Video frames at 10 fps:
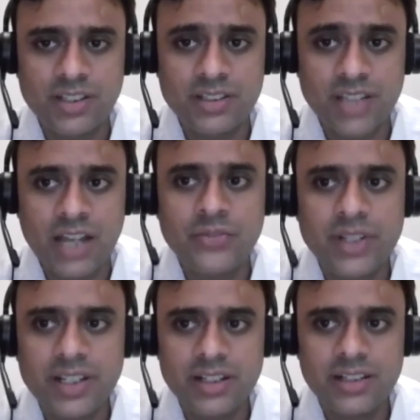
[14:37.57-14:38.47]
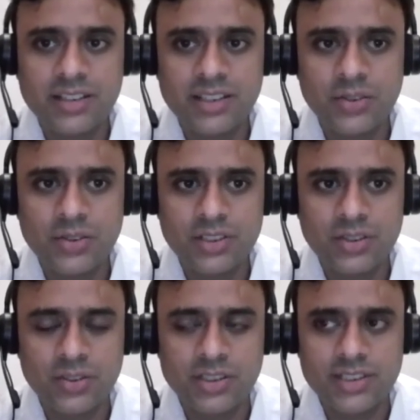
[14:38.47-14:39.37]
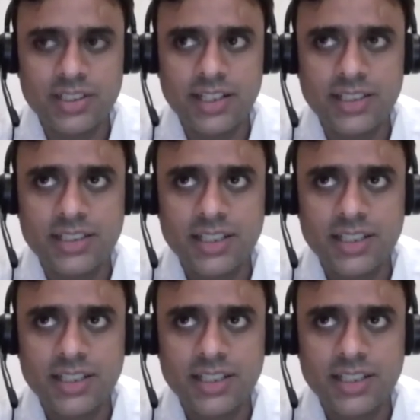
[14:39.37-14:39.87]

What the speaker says: thankfully nothing on these lines.